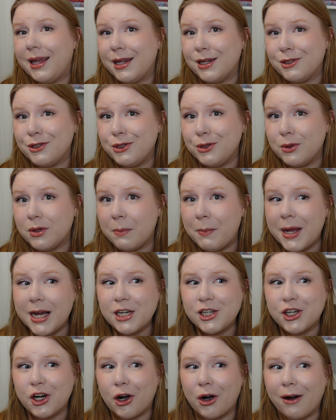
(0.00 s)
into the
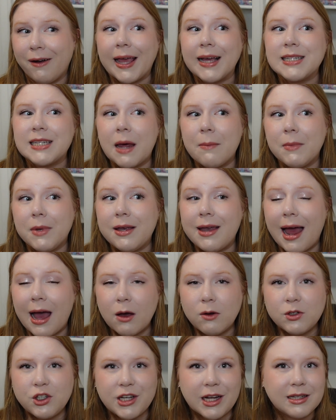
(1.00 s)
picture, except
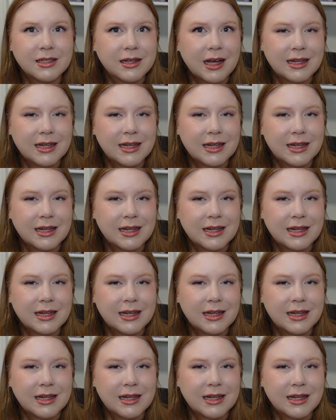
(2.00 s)
now Jane's